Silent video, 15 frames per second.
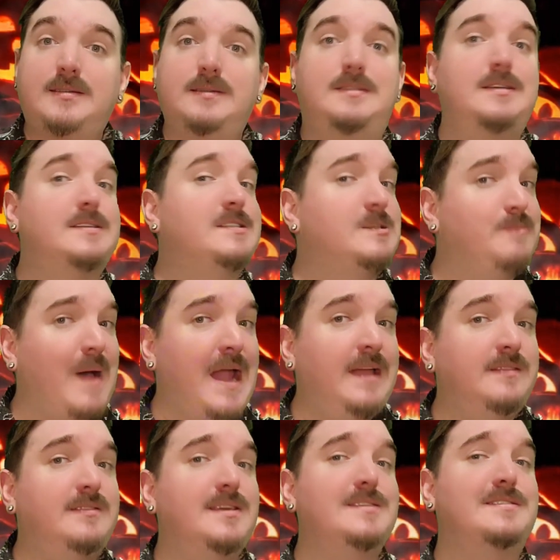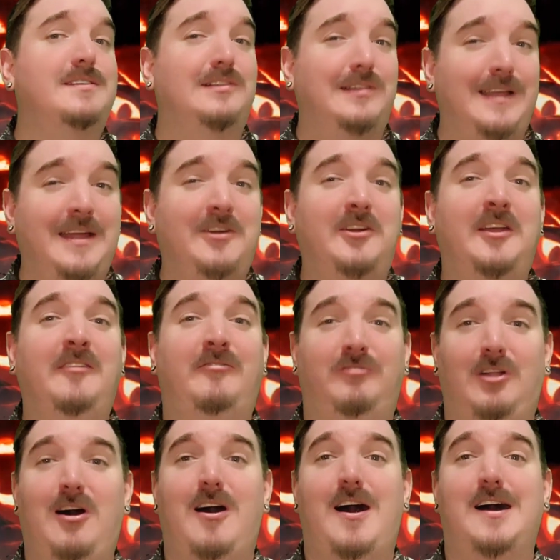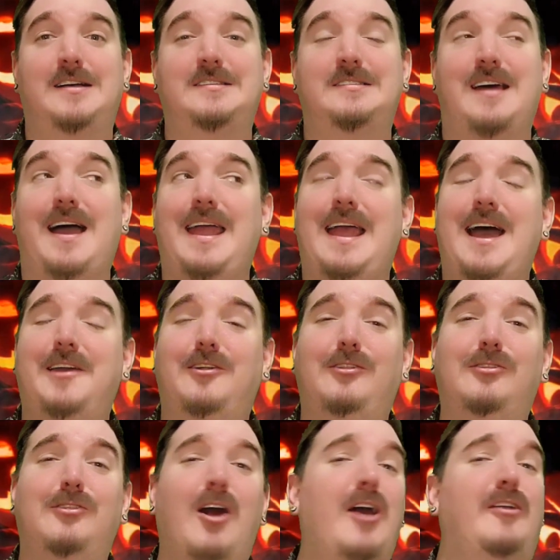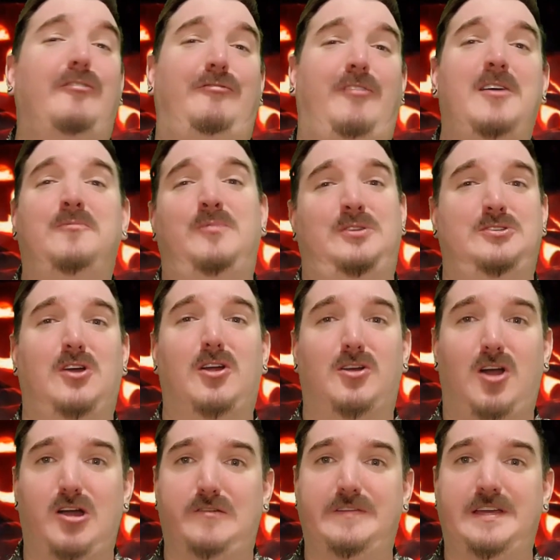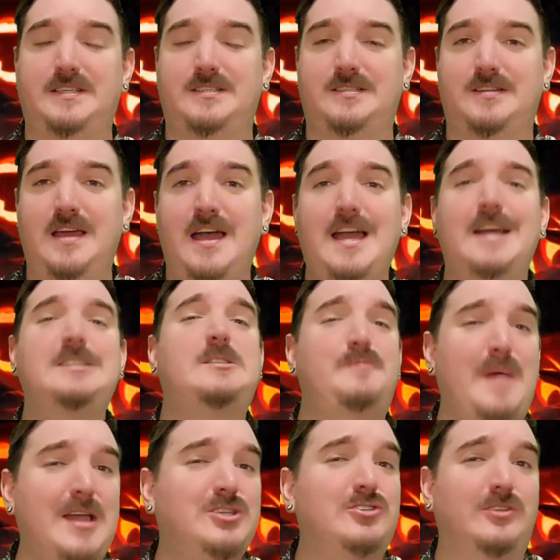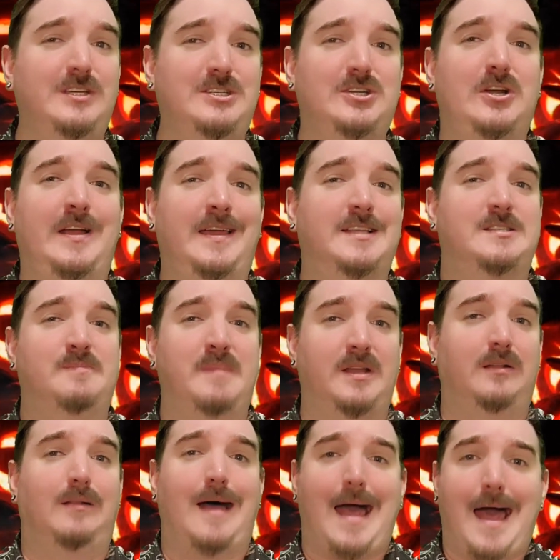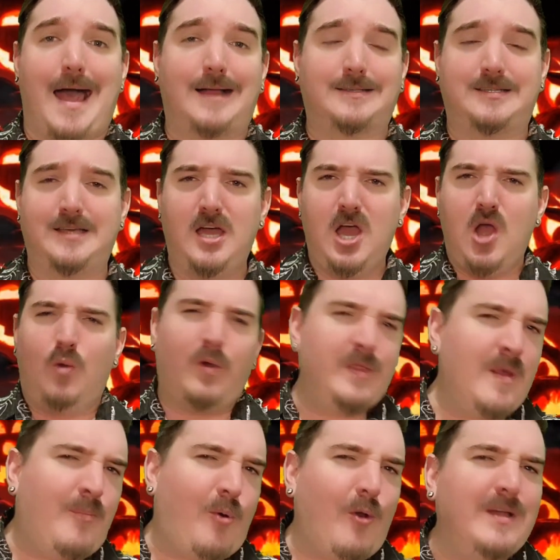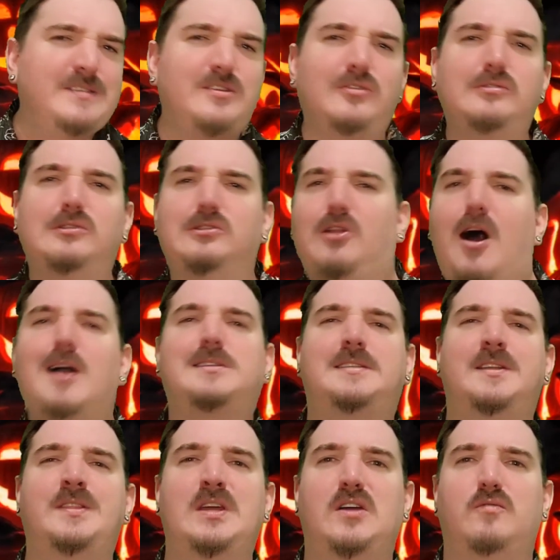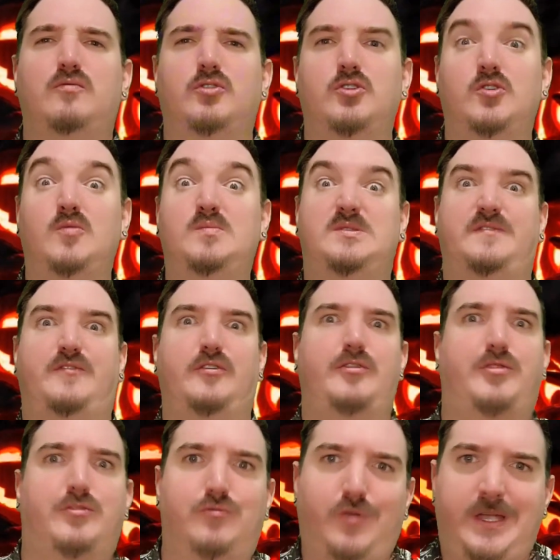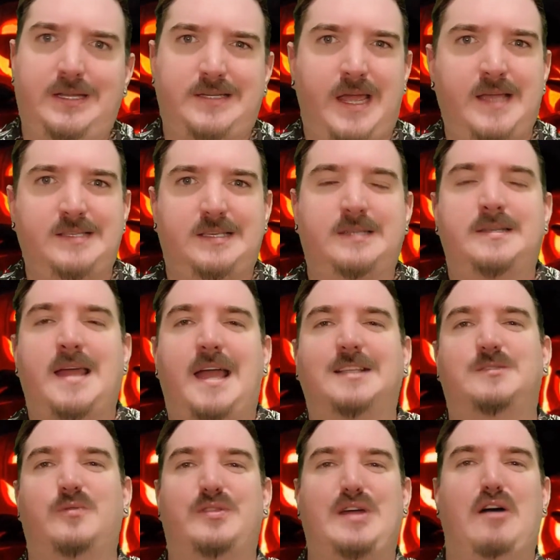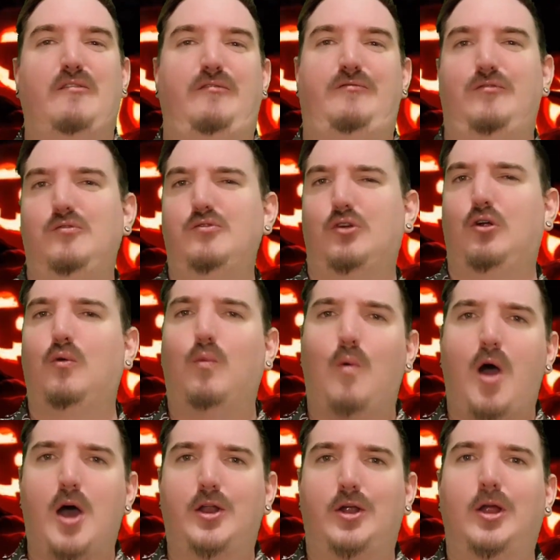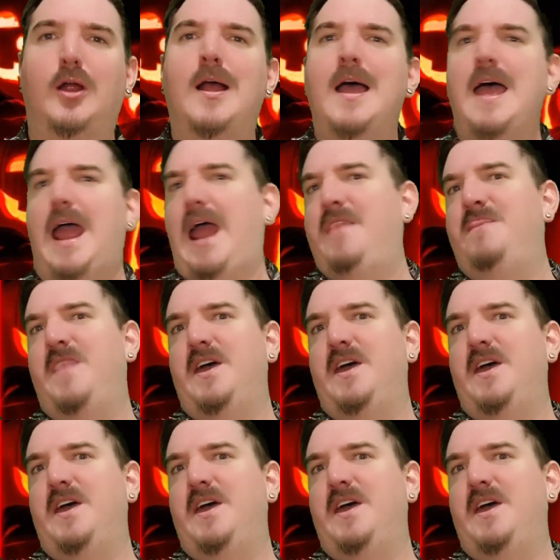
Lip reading: despite these glaring flaws, I had a lot of fun with Dark Harvest, especially during its middle act. When the boys are locked in their rooms for 3 days and nights without food or water, and then